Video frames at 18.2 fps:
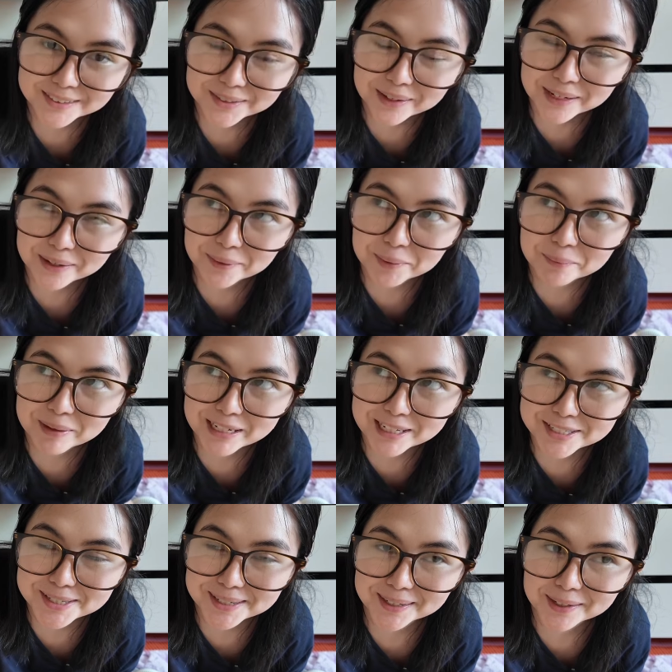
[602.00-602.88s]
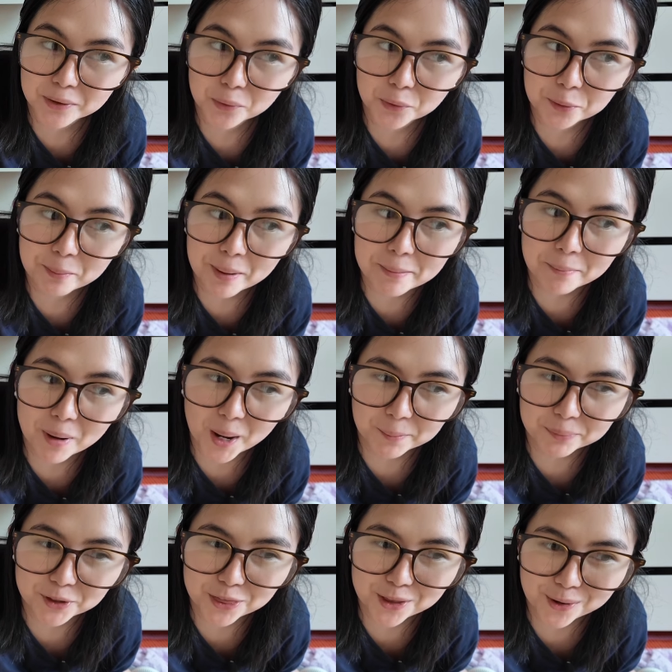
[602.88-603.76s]
So anyway, Millie is gonna go with my
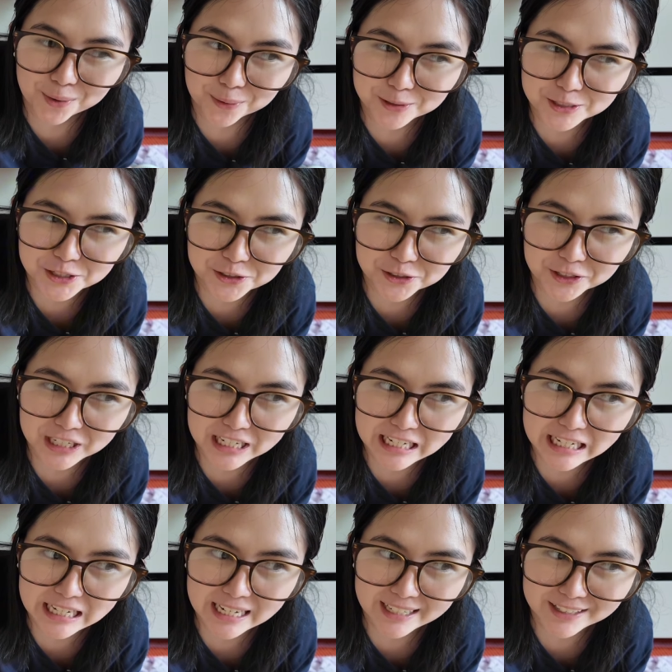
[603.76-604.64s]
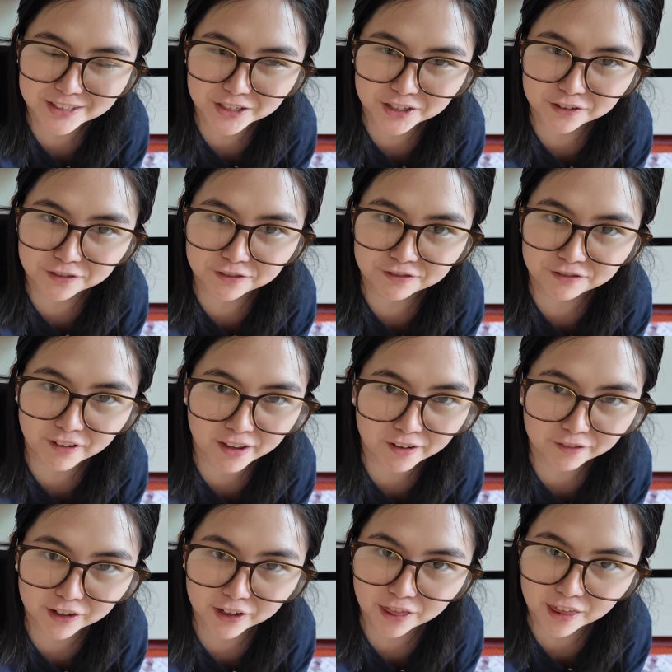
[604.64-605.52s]
mom to the grocery. It's her
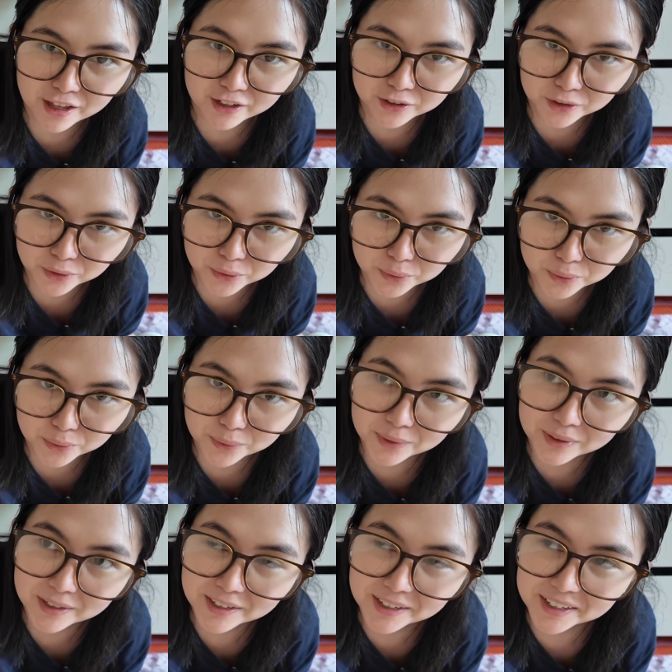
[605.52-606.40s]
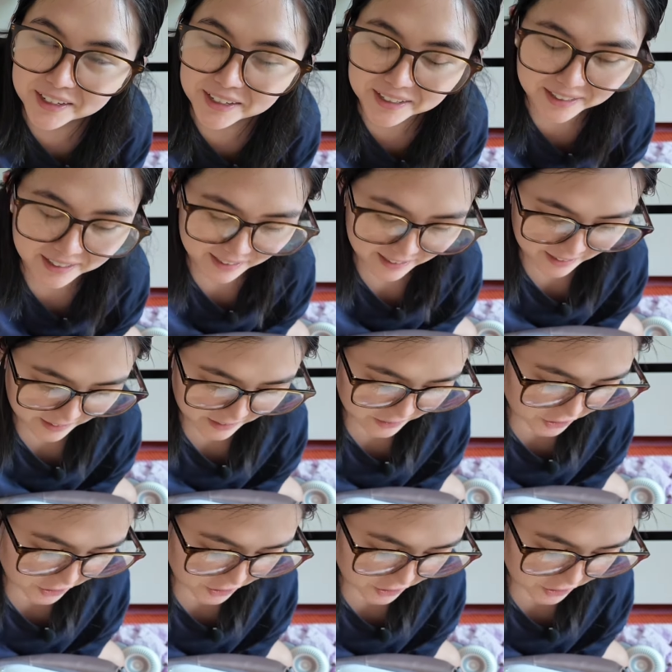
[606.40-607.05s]
favorite thing to do. Like,